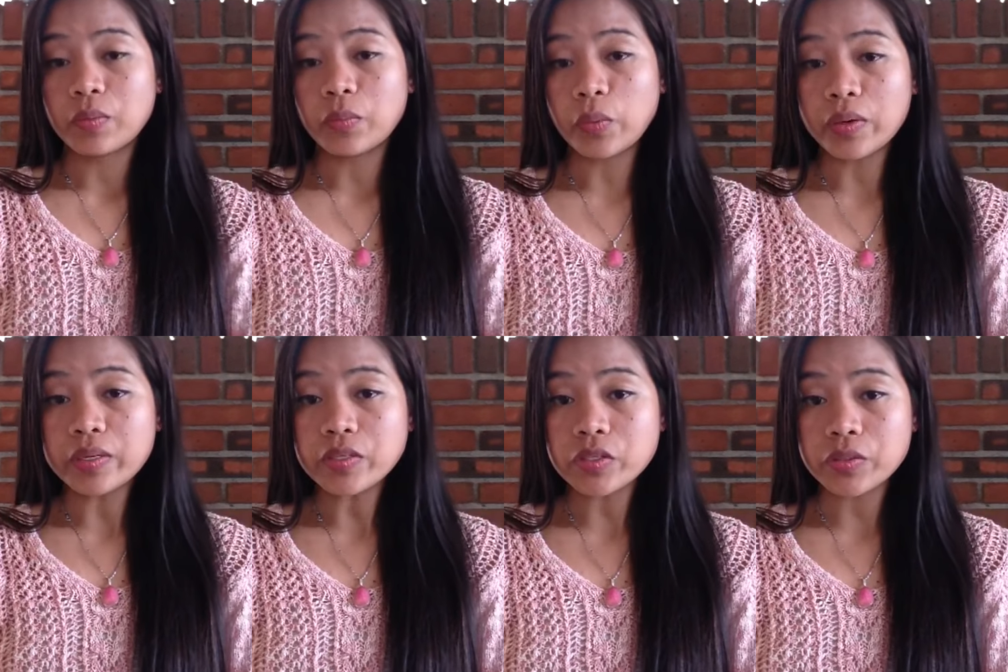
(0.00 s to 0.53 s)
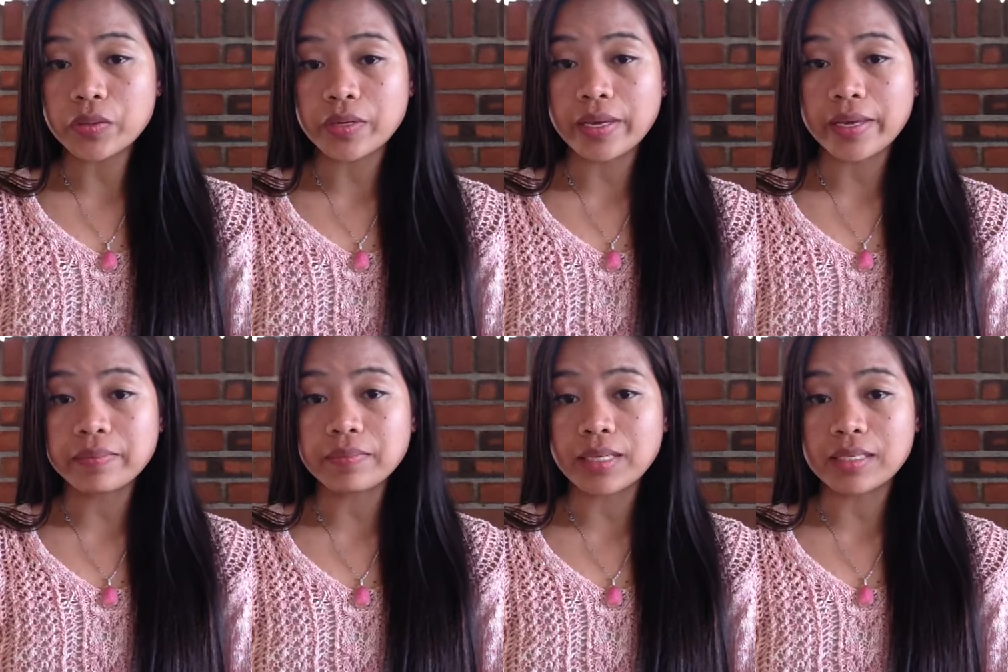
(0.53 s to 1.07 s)
What is your
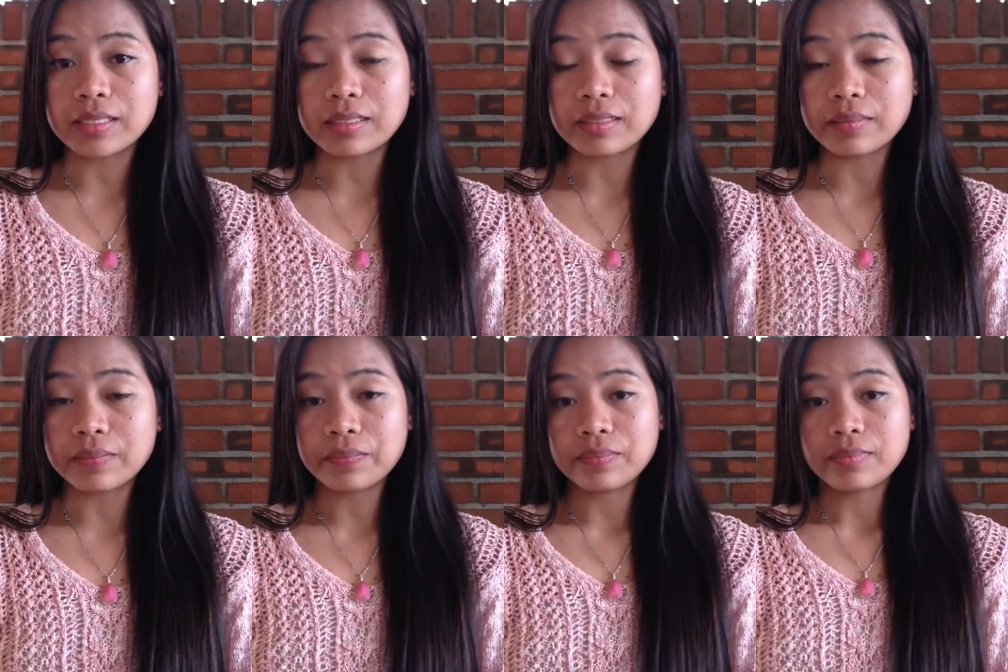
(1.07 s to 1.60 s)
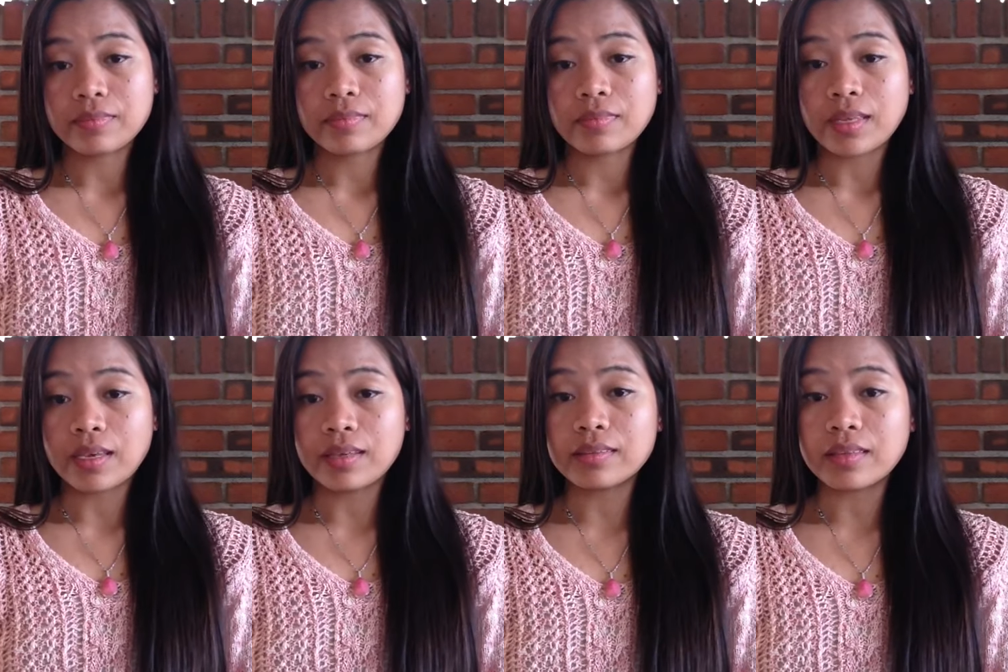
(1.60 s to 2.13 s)
name in
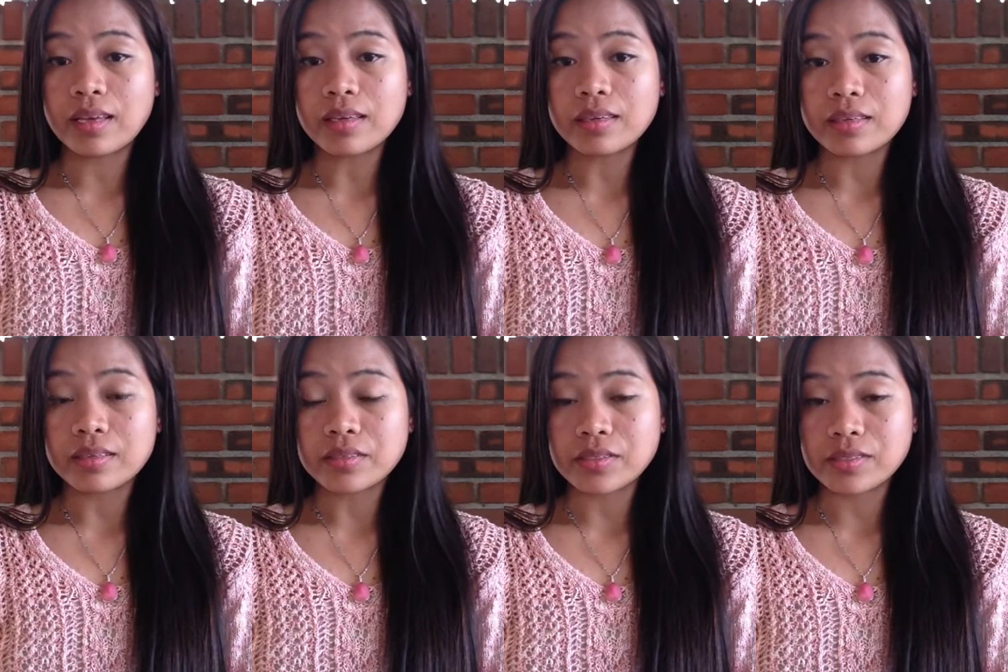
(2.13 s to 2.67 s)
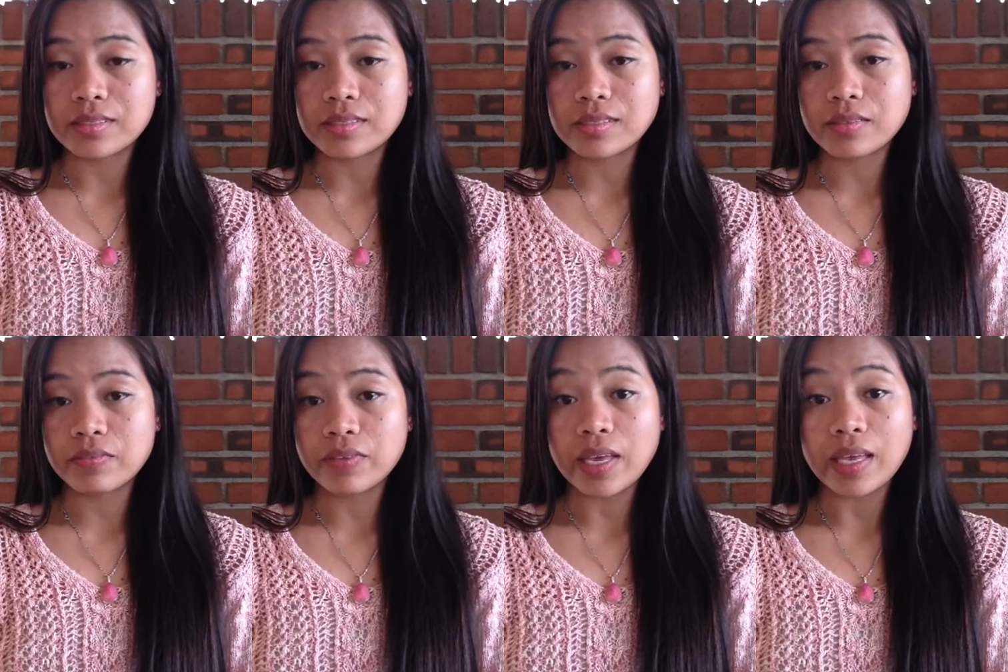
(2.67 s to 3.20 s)
in Danish
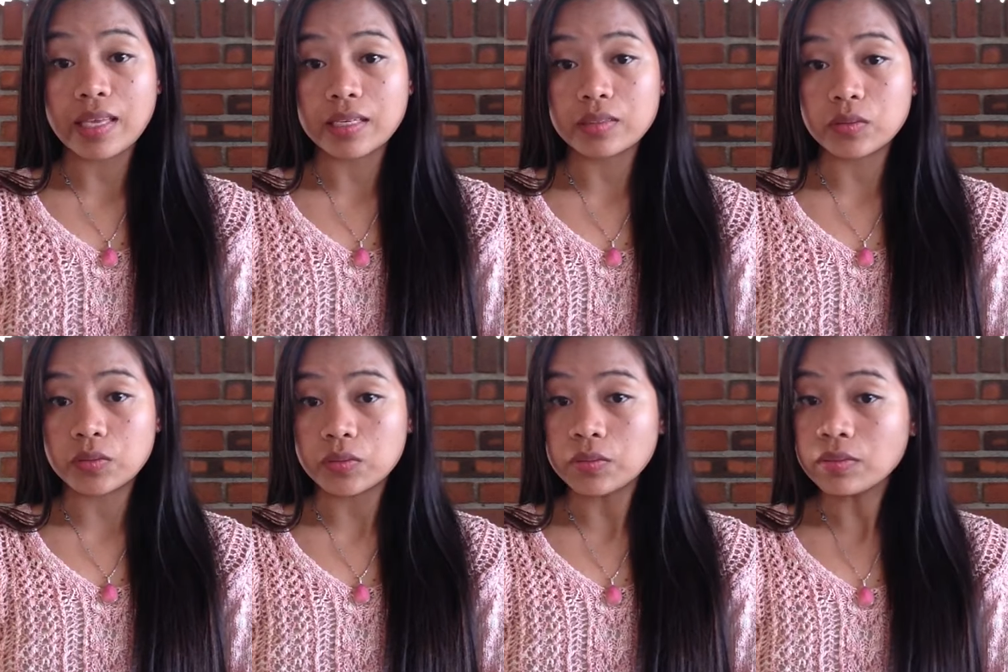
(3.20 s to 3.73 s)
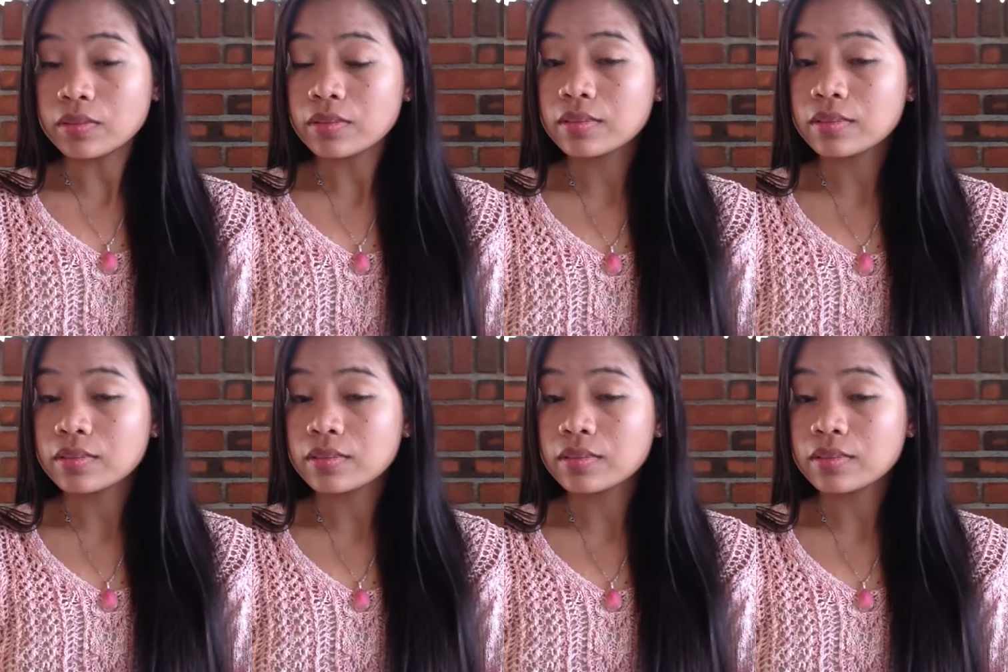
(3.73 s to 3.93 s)
is Vehelettu.